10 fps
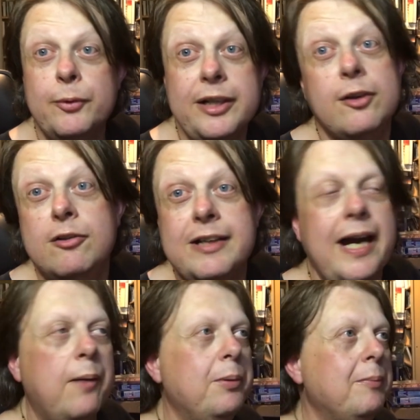Morning Glory
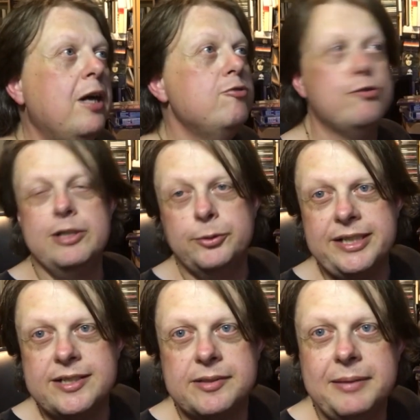album drilled
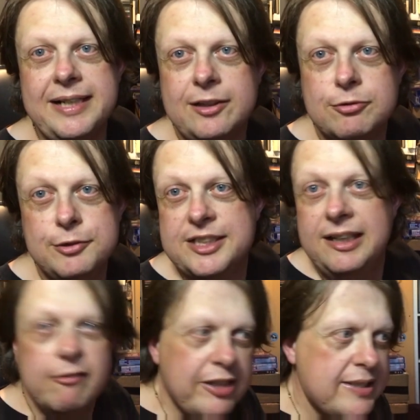into me and grew to
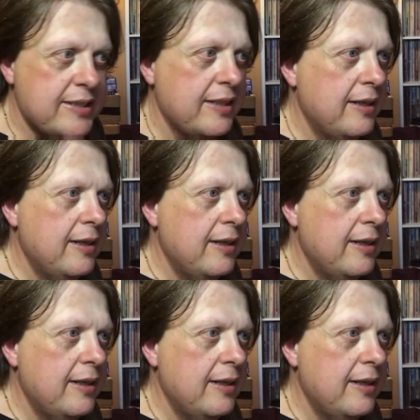love it.